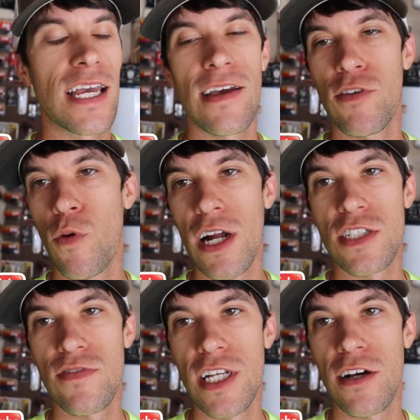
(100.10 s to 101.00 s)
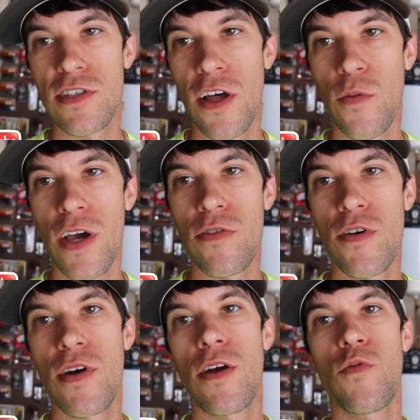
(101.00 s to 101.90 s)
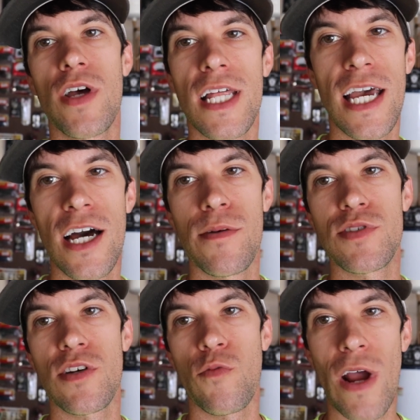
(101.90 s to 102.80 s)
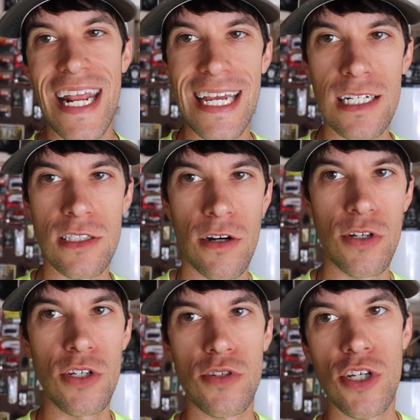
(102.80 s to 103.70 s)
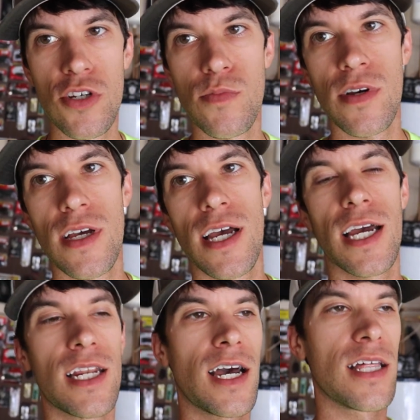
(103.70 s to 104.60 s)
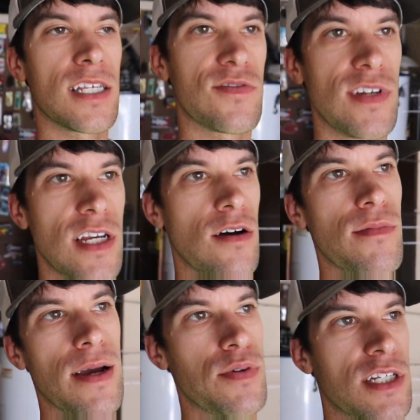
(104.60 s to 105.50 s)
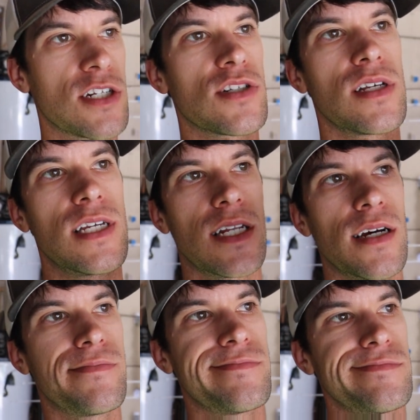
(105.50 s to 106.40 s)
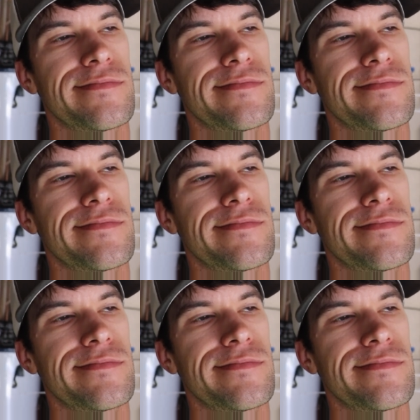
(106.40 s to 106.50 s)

If you watch the videos all the way through, it really helps the ratings on YouTube, and this video may potentially, you know,